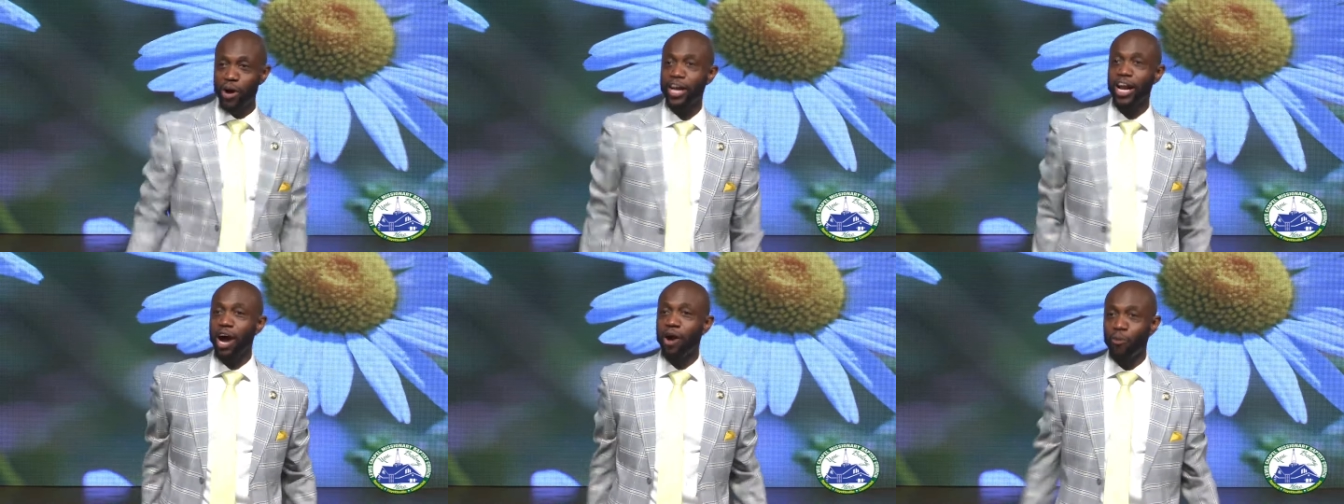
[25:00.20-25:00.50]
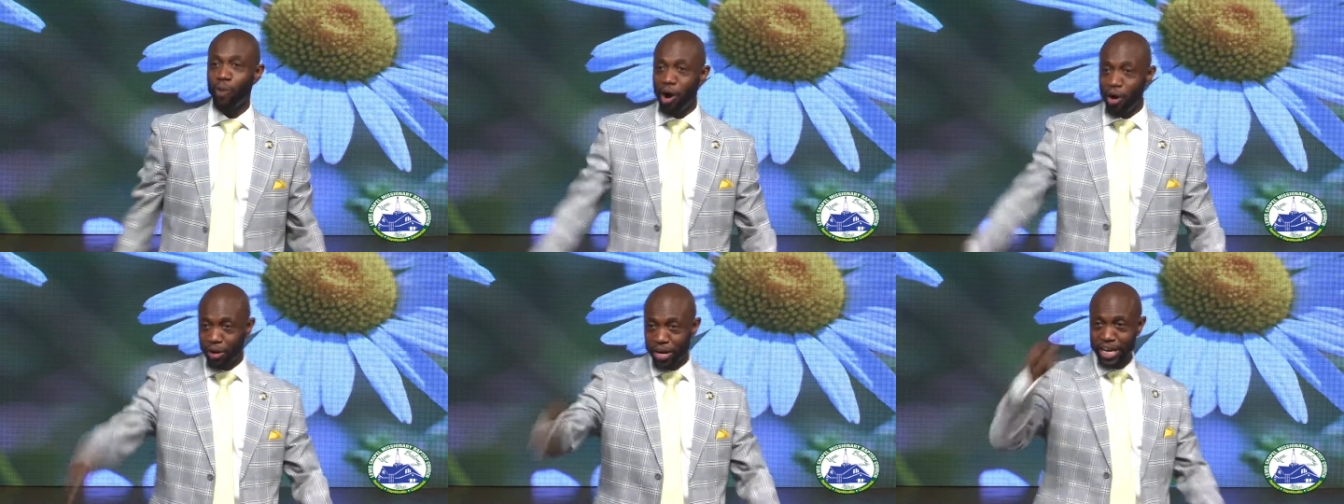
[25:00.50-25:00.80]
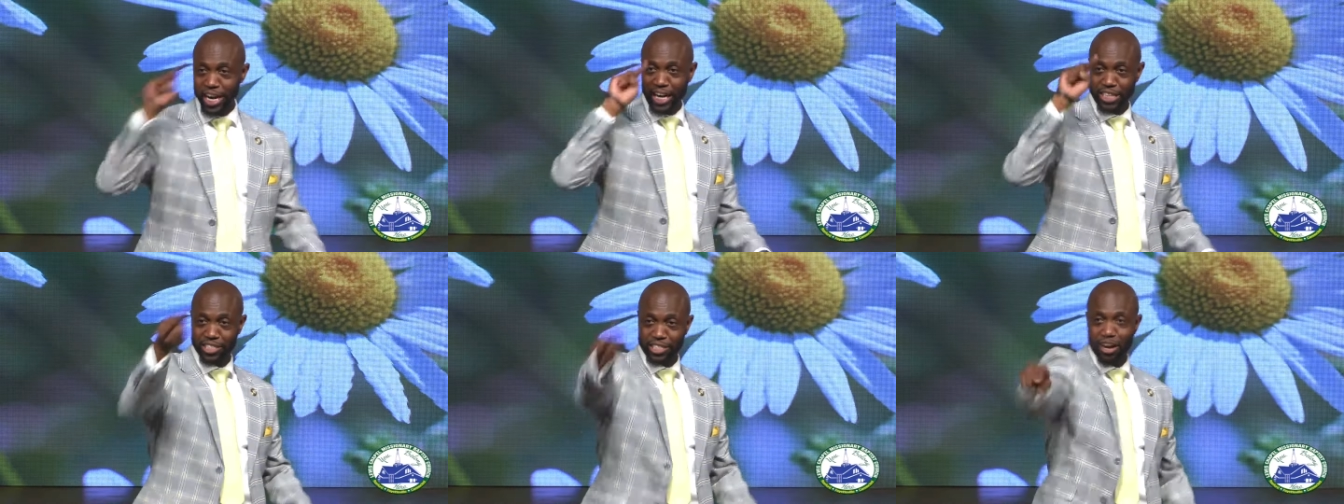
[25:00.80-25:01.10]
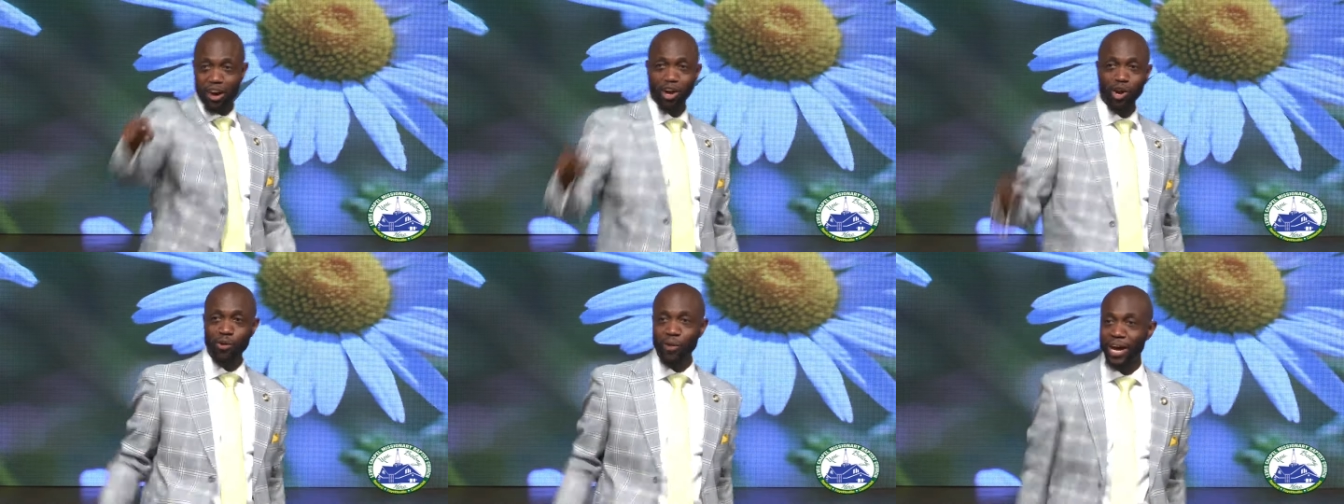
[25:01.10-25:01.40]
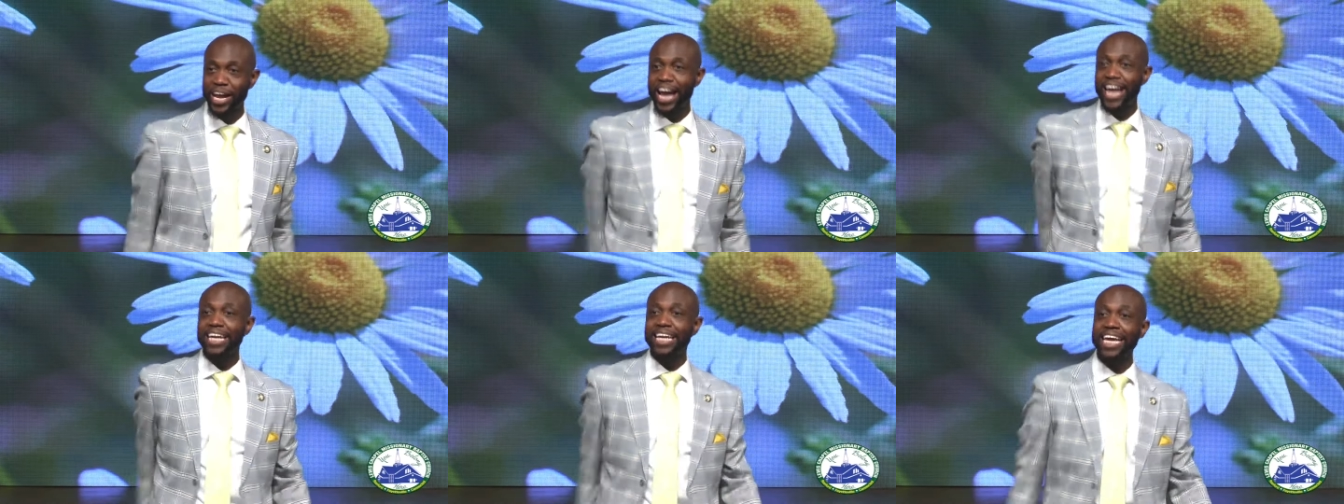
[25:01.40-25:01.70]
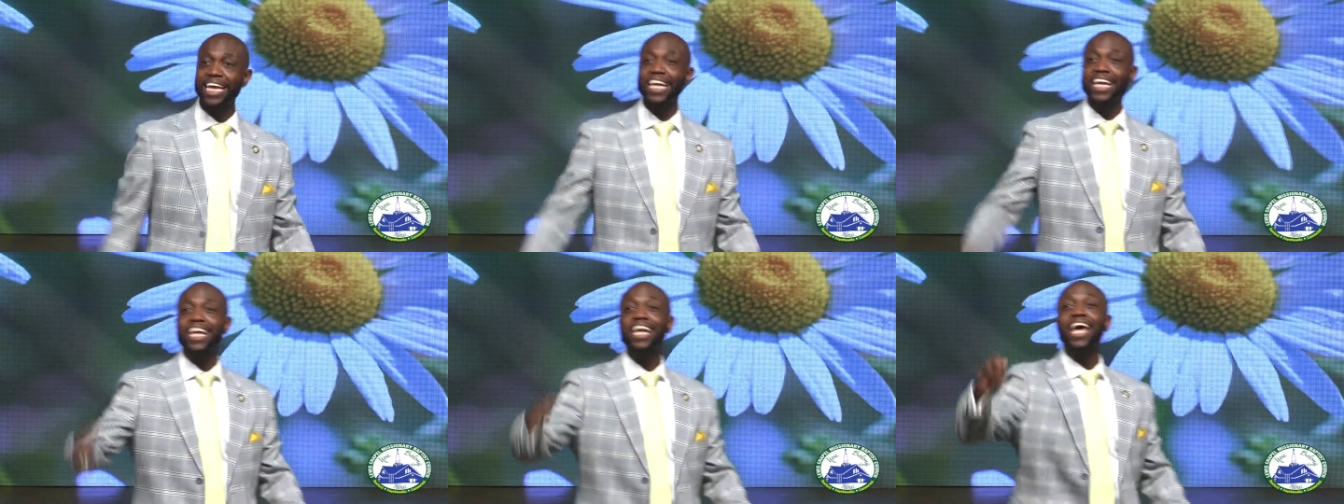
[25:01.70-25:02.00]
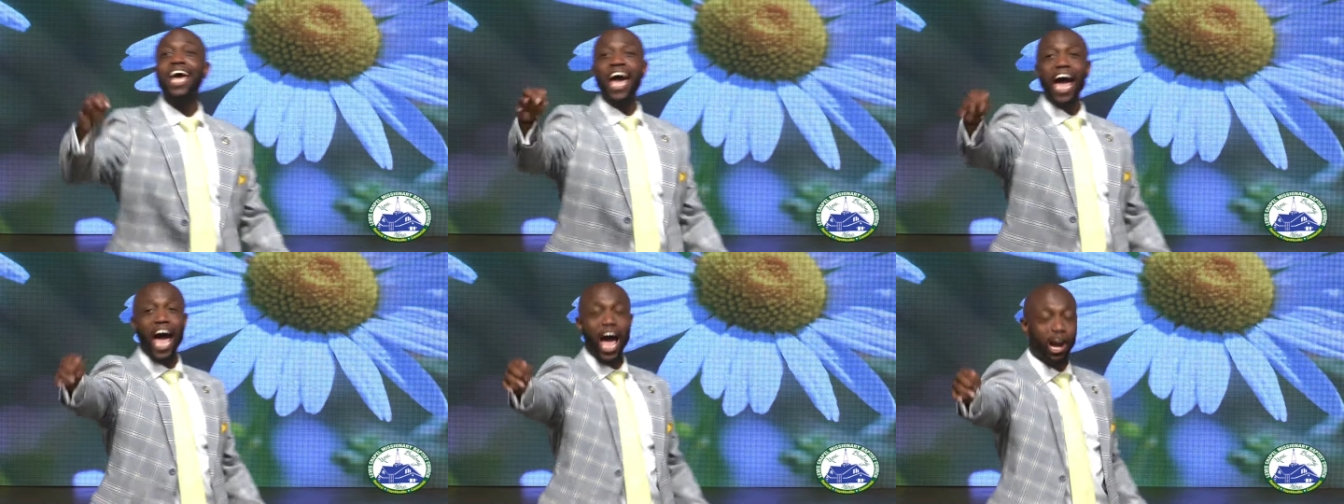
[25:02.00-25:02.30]
I wanted. I saw the one I needed.
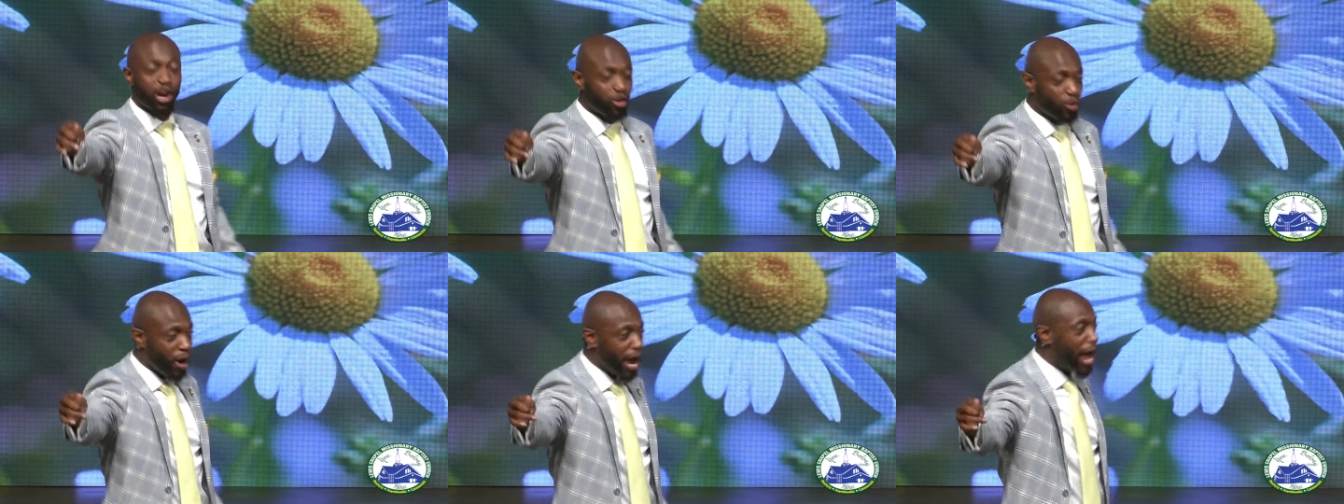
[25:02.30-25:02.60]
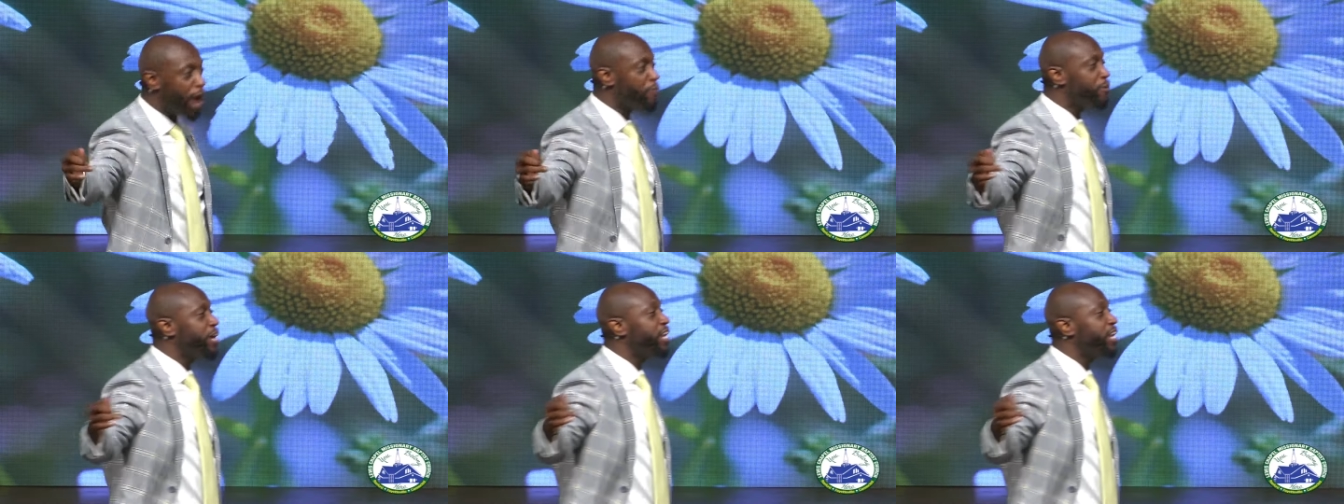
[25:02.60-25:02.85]
I grabbed it,